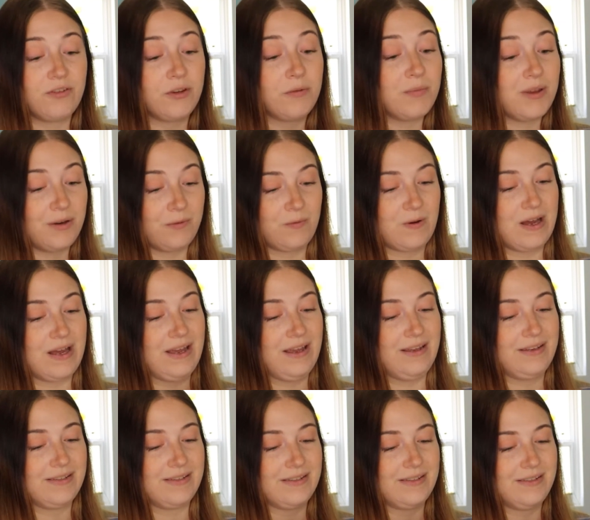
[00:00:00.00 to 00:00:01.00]

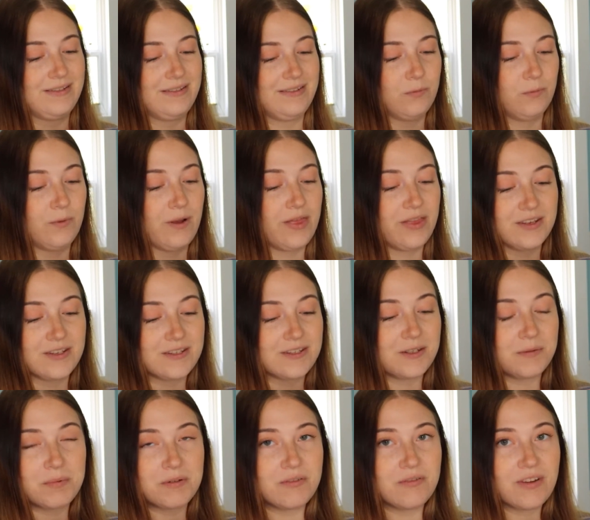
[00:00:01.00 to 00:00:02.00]
filming-wise, when the
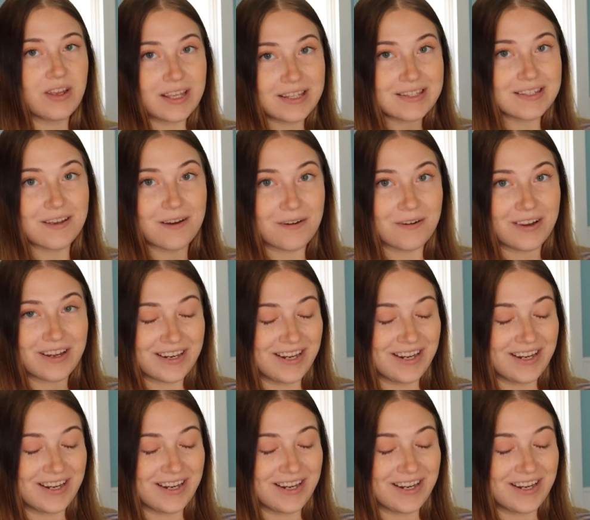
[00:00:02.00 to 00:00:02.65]
stupid fan's going.